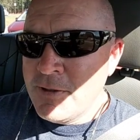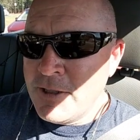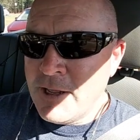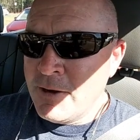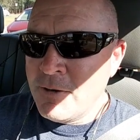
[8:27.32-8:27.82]

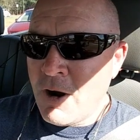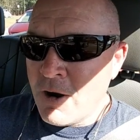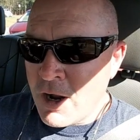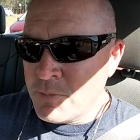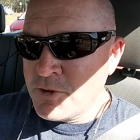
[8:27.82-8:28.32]
You know,
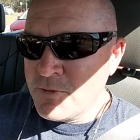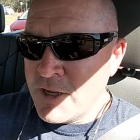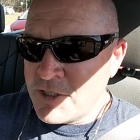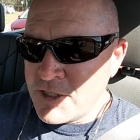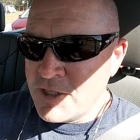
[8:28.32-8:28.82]
our
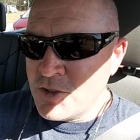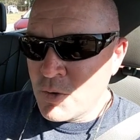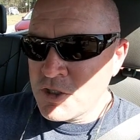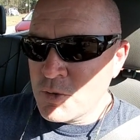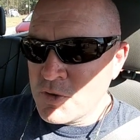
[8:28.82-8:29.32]
observation in
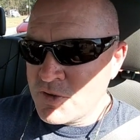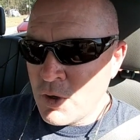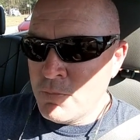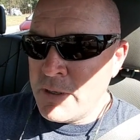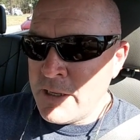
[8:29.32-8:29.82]
Georgia was
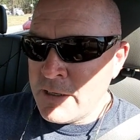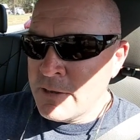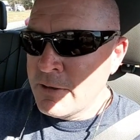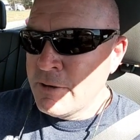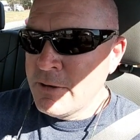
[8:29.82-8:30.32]
so
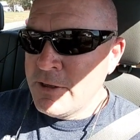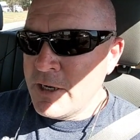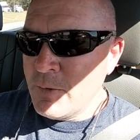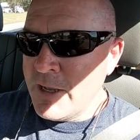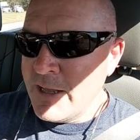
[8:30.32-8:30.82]
big
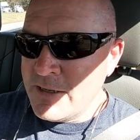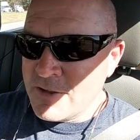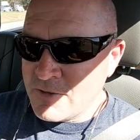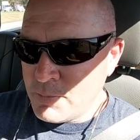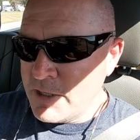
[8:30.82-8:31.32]
you know, we had
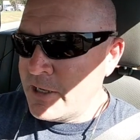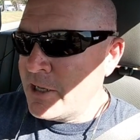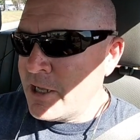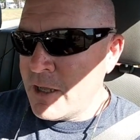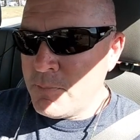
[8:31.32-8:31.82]
to split
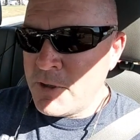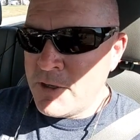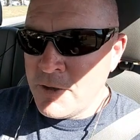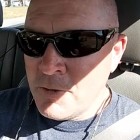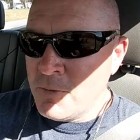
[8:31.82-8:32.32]
it up
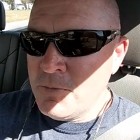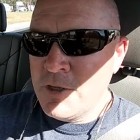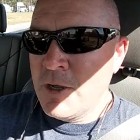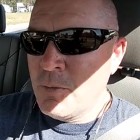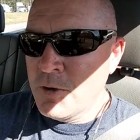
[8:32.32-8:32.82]
and do,
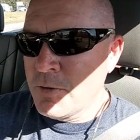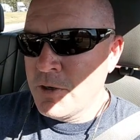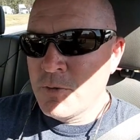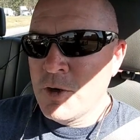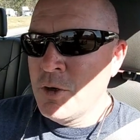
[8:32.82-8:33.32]
you know, we were
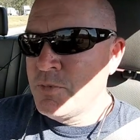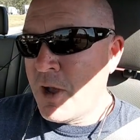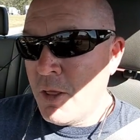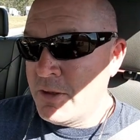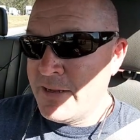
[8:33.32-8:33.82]
in the rooms
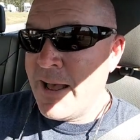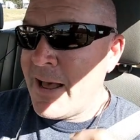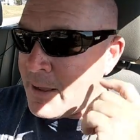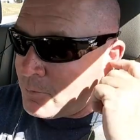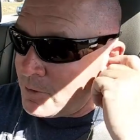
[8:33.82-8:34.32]
all the time.